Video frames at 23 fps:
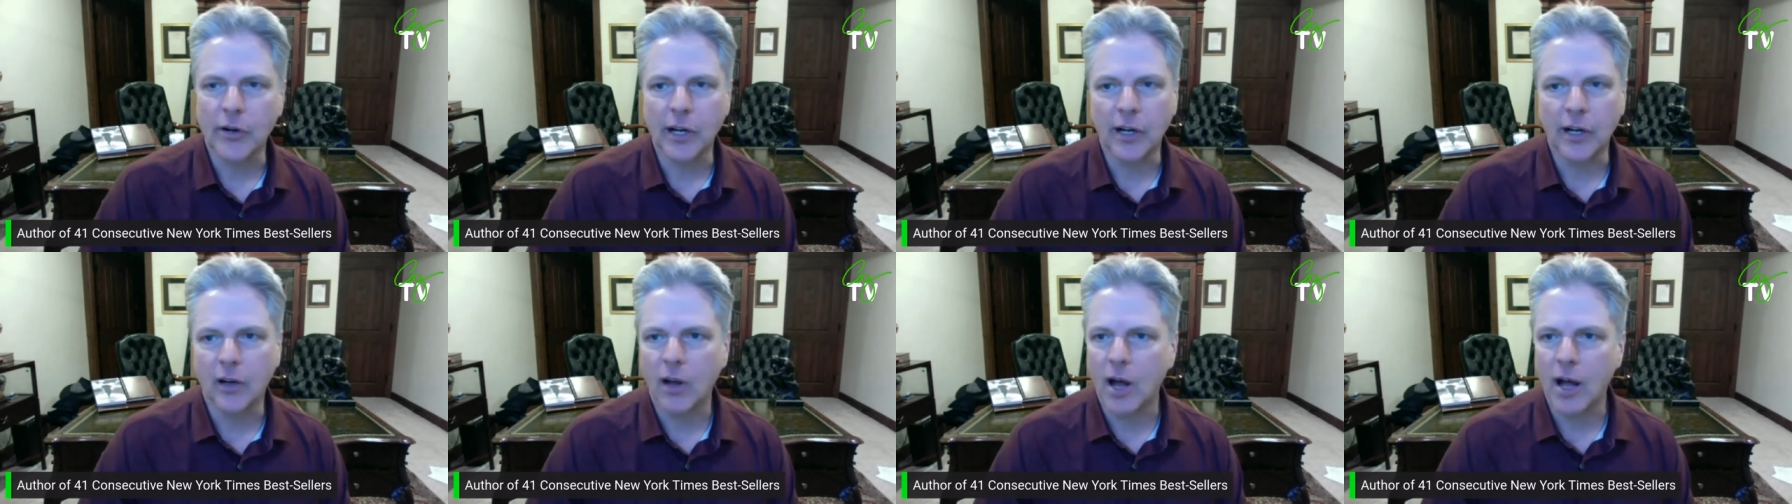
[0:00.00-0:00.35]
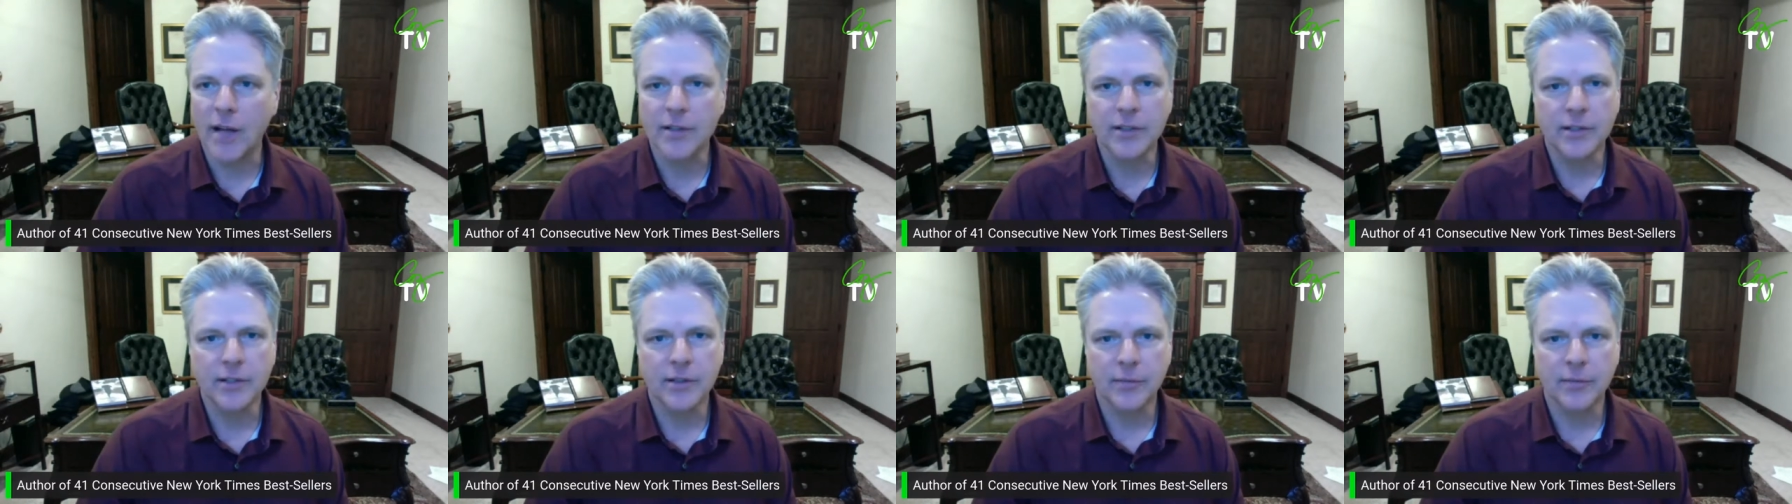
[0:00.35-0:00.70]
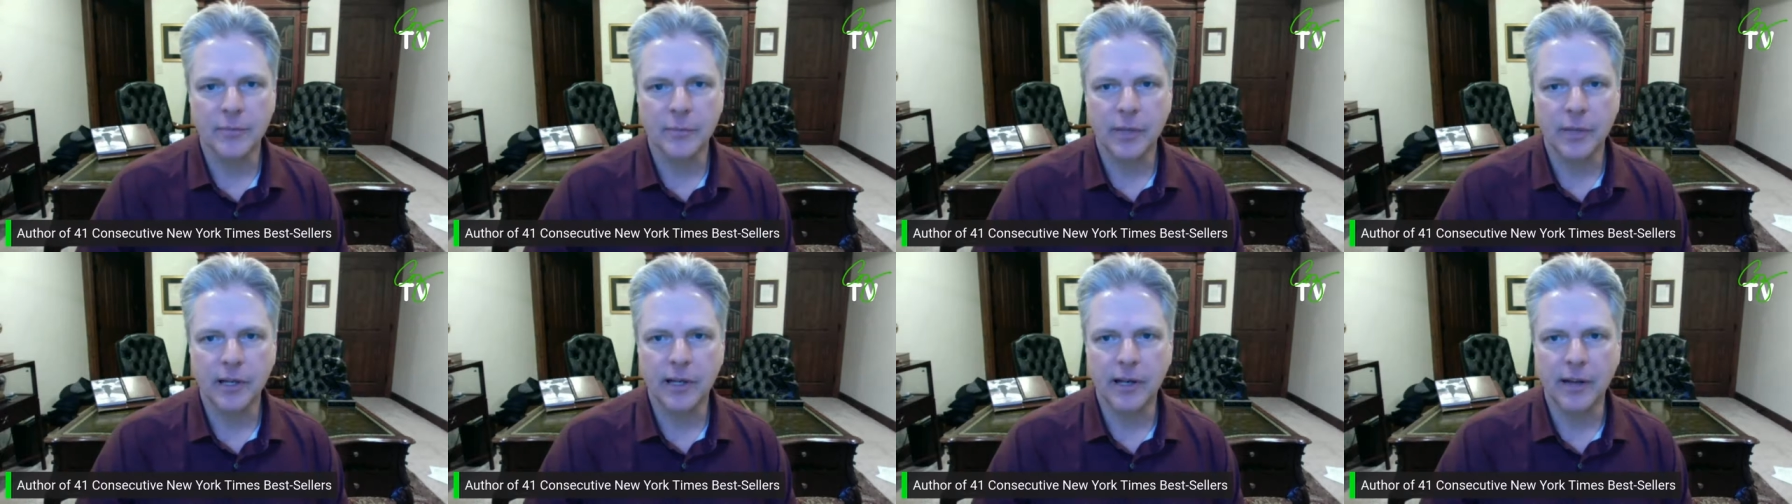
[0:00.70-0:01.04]
lost
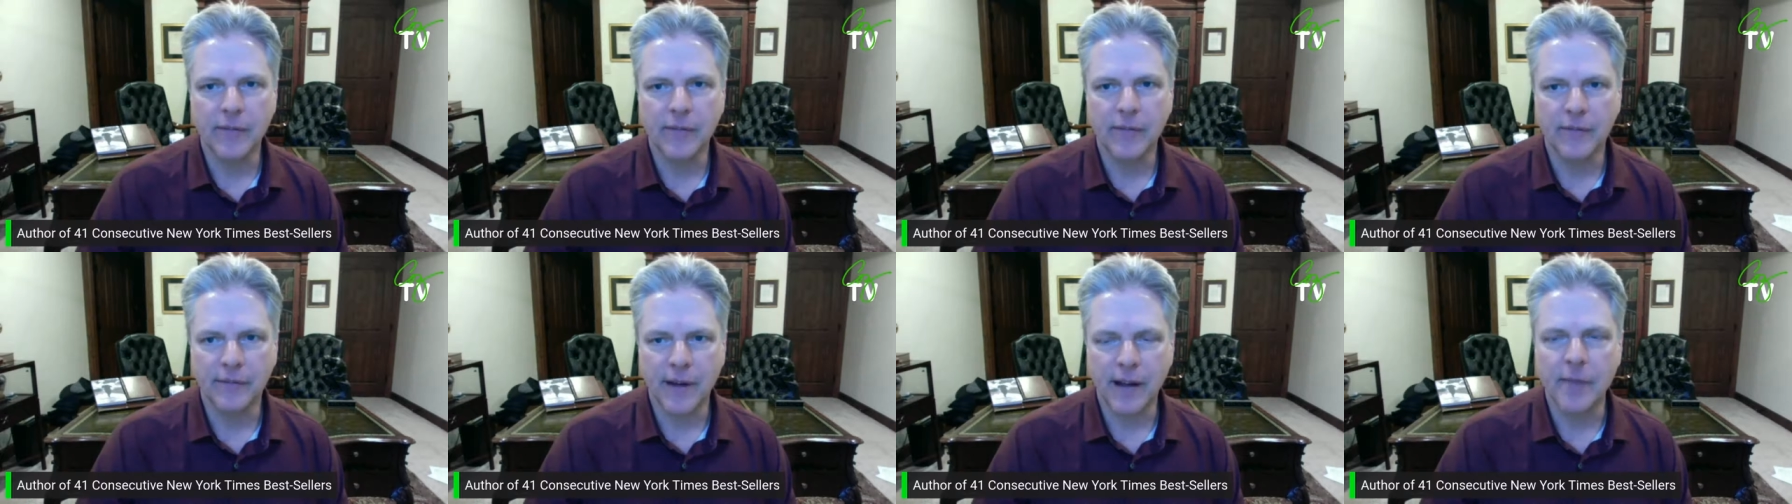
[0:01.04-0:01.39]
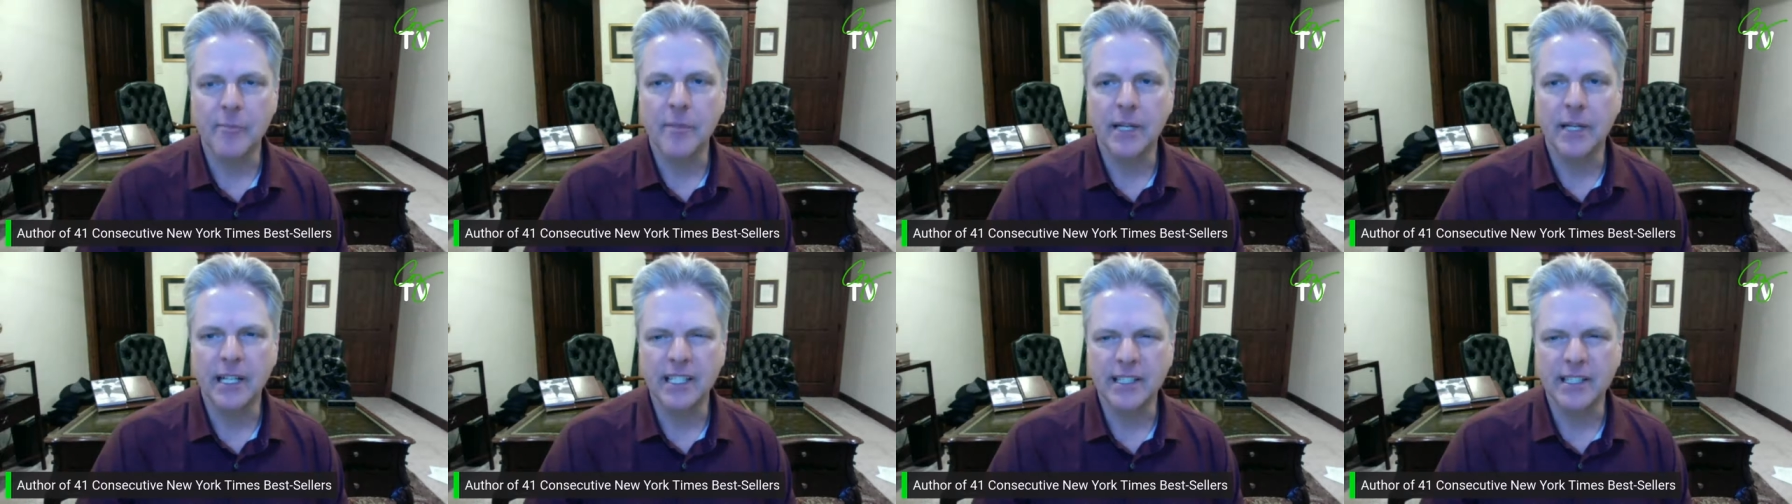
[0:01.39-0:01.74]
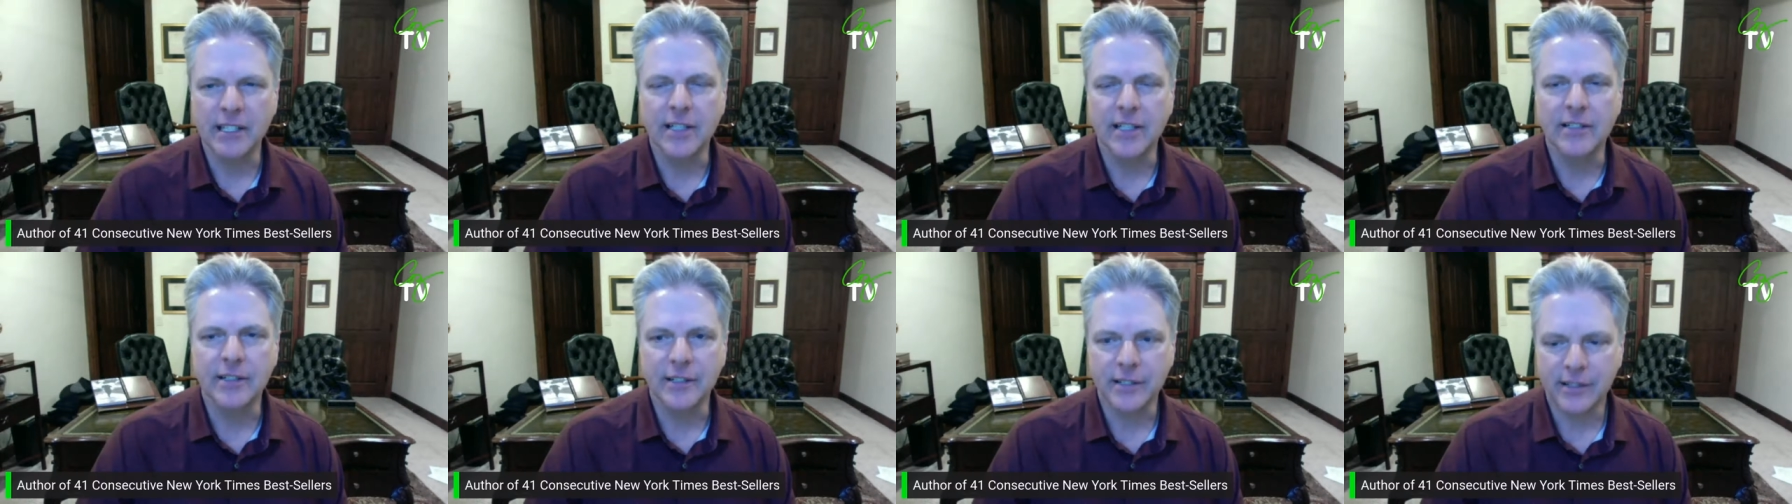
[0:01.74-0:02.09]
that i fight because
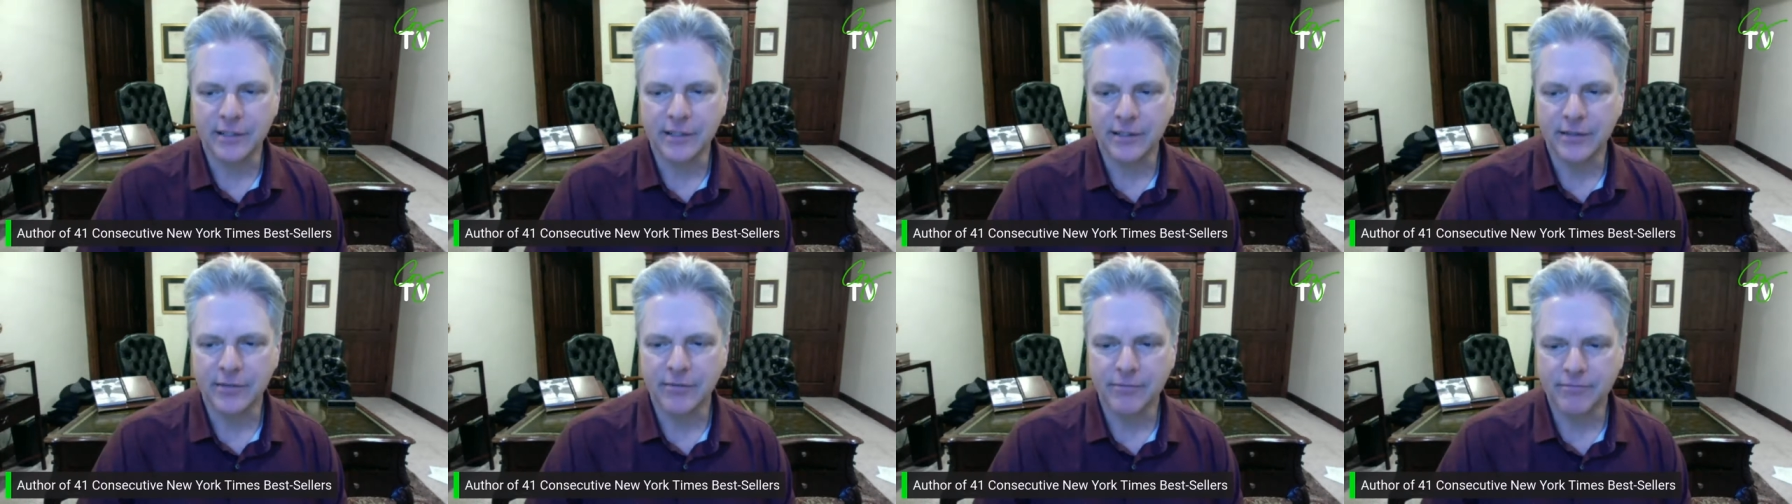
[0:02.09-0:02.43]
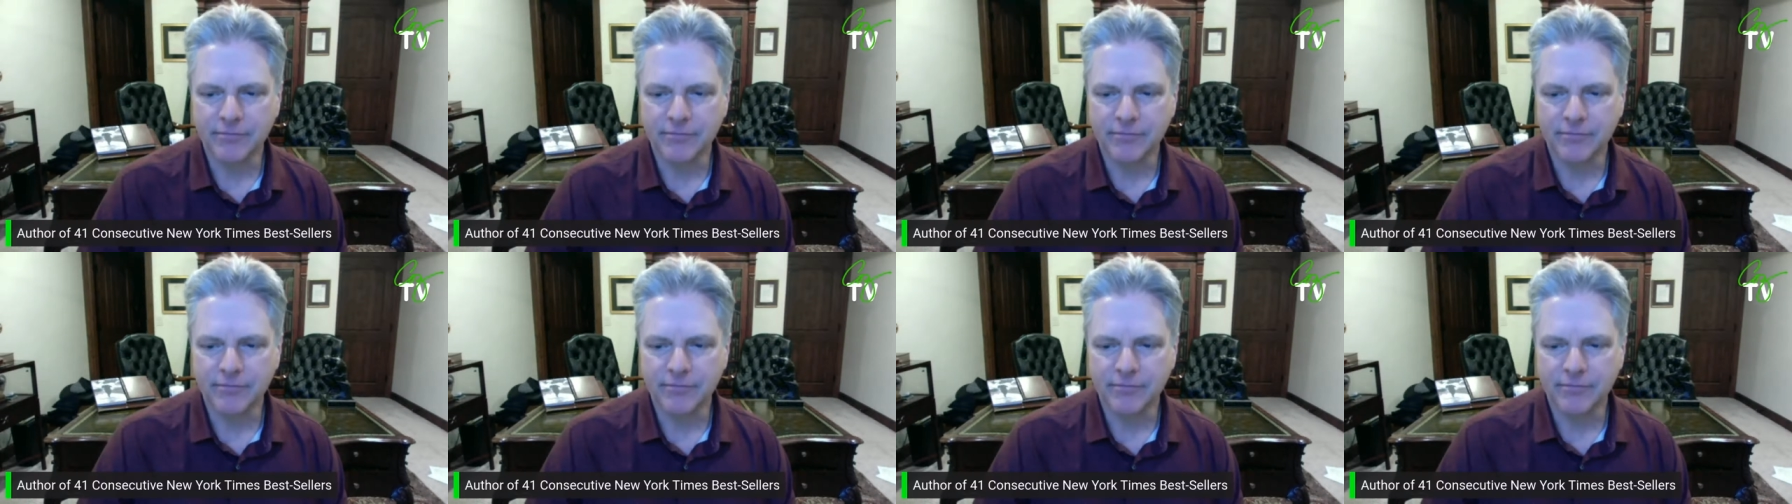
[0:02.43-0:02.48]
it's